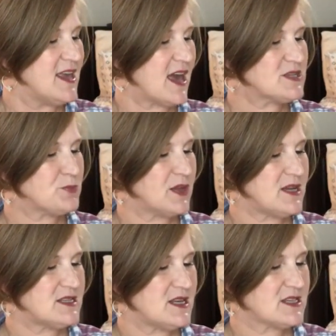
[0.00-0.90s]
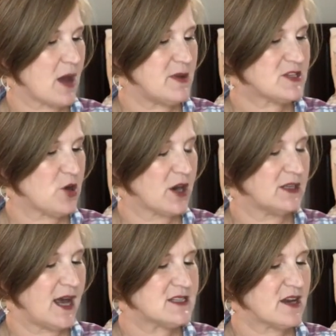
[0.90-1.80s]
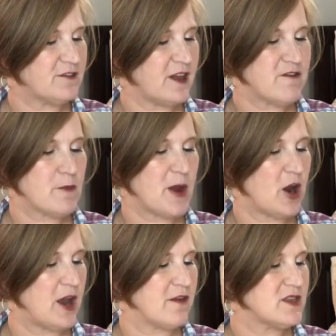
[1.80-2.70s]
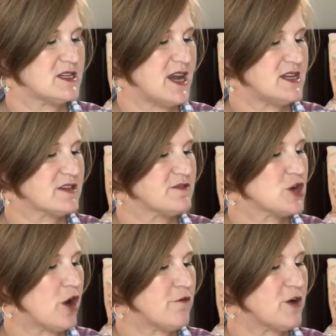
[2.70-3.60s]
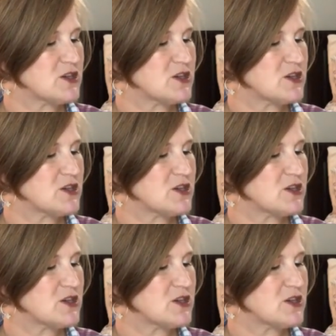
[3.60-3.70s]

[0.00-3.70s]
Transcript: Yes, please. These gummies are a classic flavor pairing of the taste of tart,